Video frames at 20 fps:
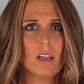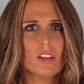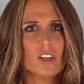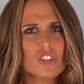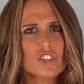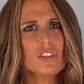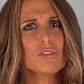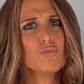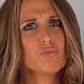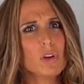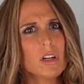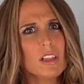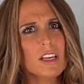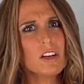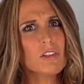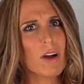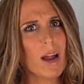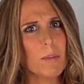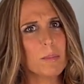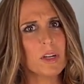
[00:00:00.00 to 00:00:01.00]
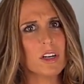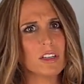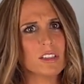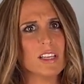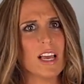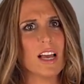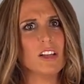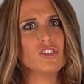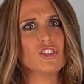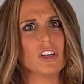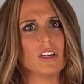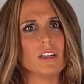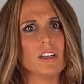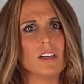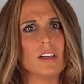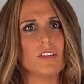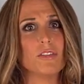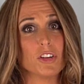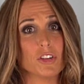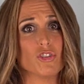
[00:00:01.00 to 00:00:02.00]
This should really grab your attention
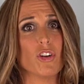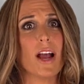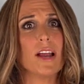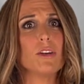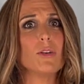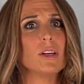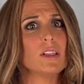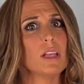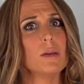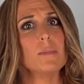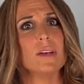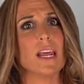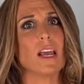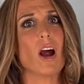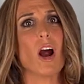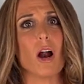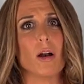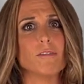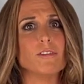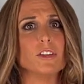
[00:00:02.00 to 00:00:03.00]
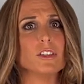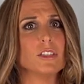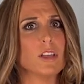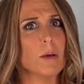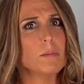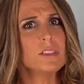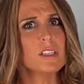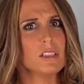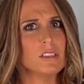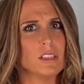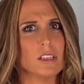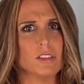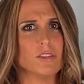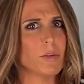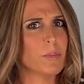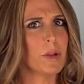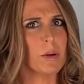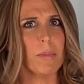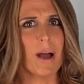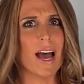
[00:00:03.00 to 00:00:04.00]
if you're trying to eliminate harmful substances
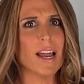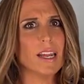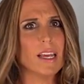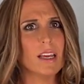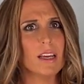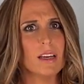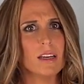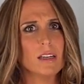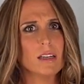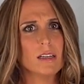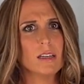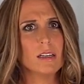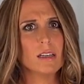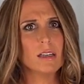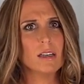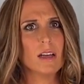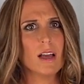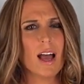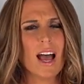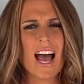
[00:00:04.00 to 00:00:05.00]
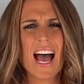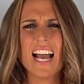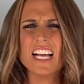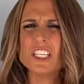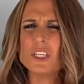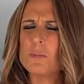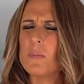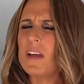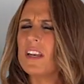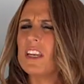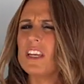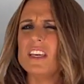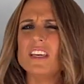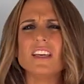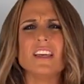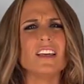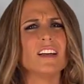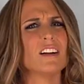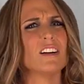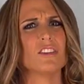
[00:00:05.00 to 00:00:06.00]
from your body. I spent
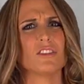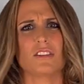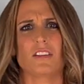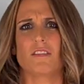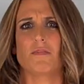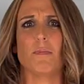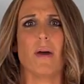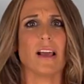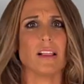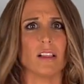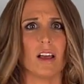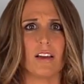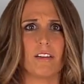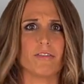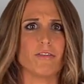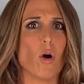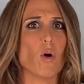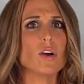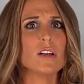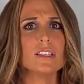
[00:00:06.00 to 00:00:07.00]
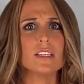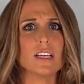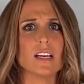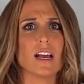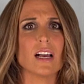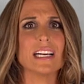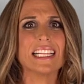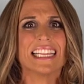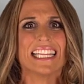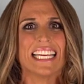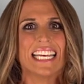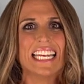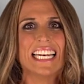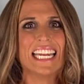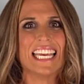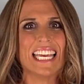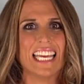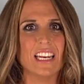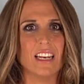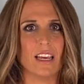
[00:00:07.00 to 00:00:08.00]
years of my life focusing on clean
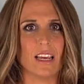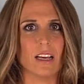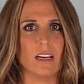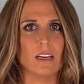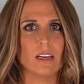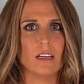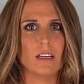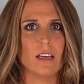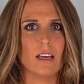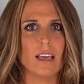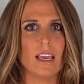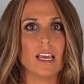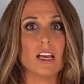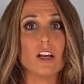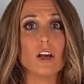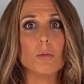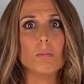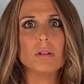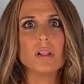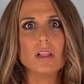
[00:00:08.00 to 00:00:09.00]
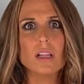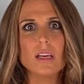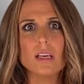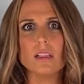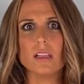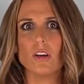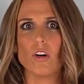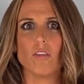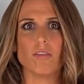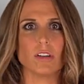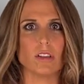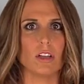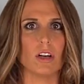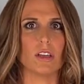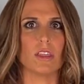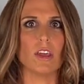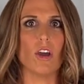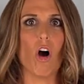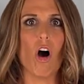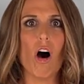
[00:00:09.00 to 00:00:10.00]
eating and completely
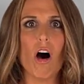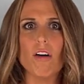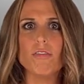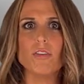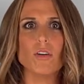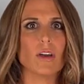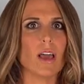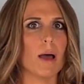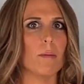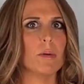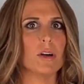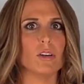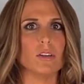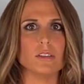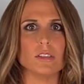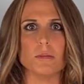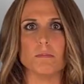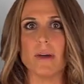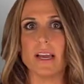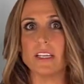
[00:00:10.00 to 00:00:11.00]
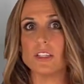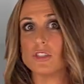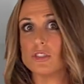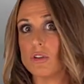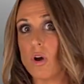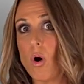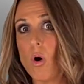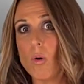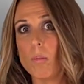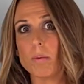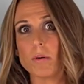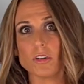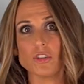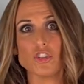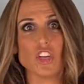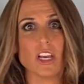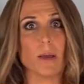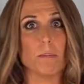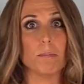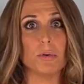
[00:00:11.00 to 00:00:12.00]
overlooked the awful chemicals in my soap or
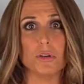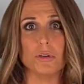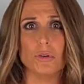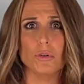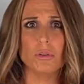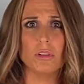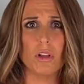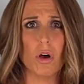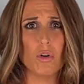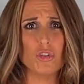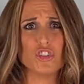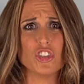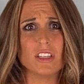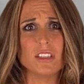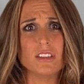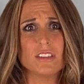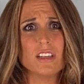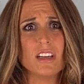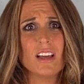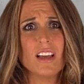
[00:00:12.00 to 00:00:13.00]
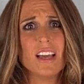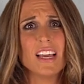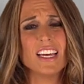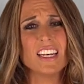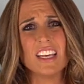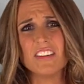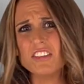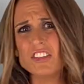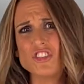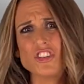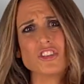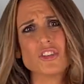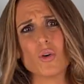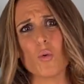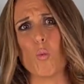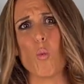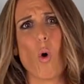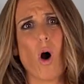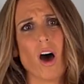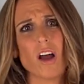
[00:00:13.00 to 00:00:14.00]
shampoo, lotions, and even just the
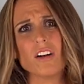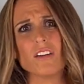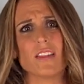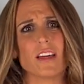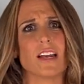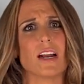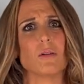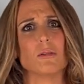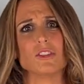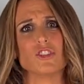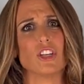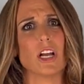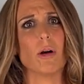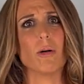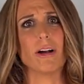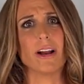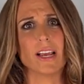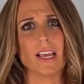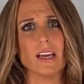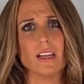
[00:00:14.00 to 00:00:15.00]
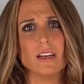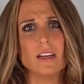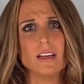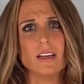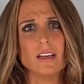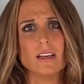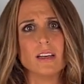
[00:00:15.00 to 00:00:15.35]
water that I was showering in.